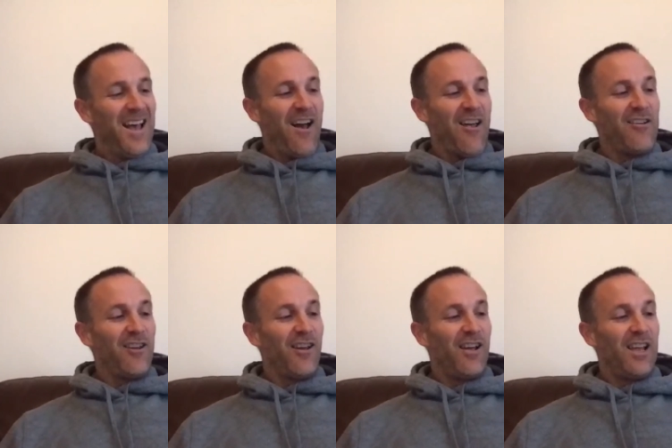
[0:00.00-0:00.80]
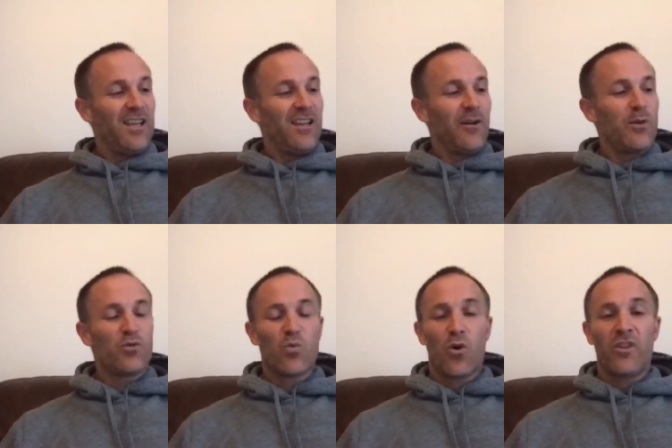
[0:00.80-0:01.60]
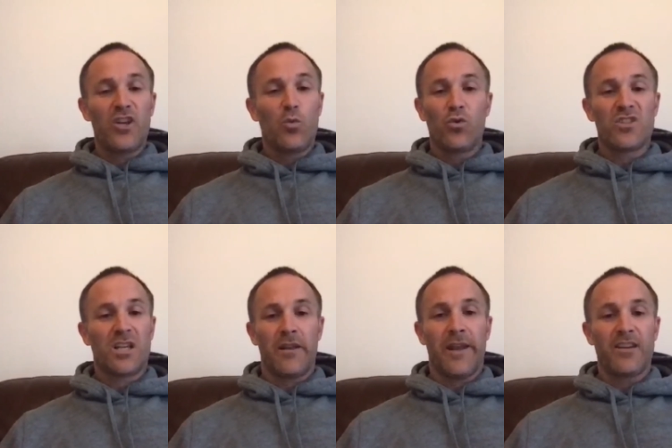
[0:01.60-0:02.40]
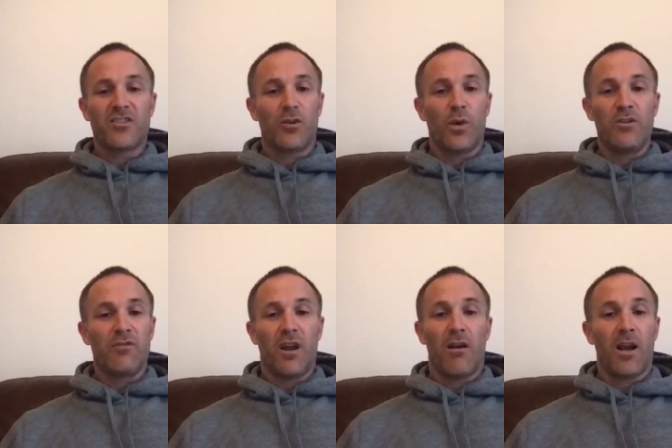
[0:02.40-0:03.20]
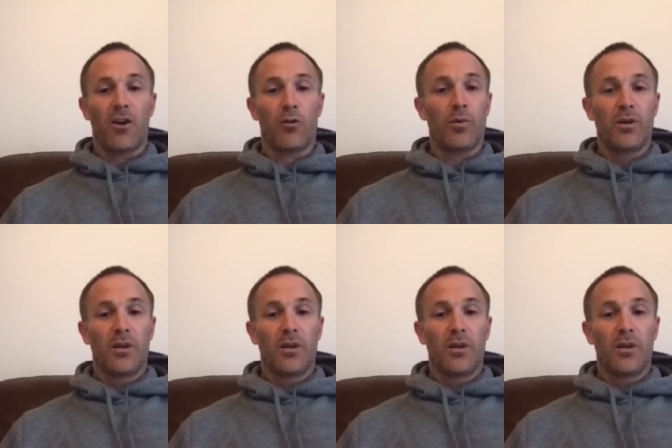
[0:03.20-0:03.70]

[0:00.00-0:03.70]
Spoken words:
and he was one that you wouldn't stand next to when you were in a nightclub